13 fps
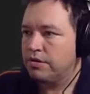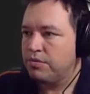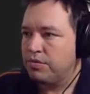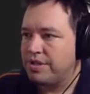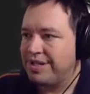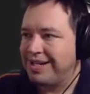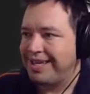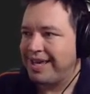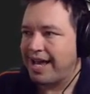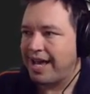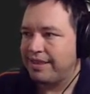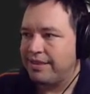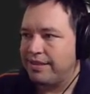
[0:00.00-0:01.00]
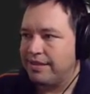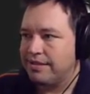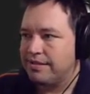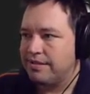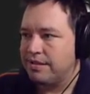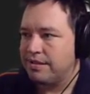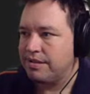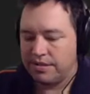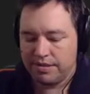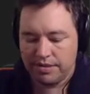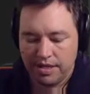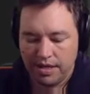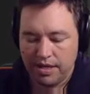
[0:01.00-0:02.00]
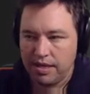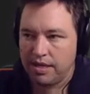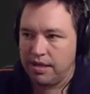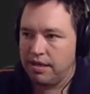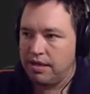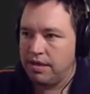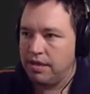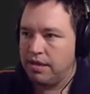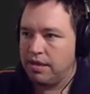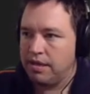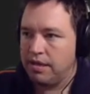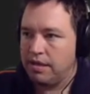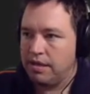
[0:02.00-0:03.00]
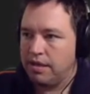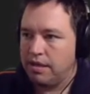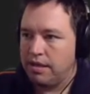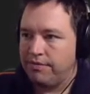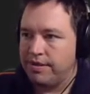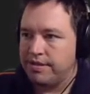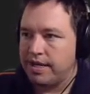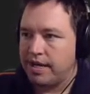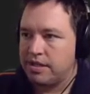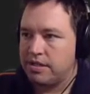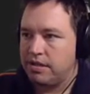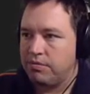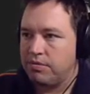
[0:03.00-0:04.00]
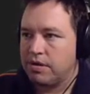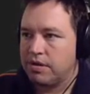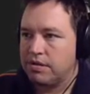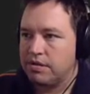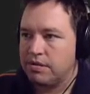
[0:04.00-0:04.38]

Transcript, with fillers: we're just going to cat this just to see if this actually worked.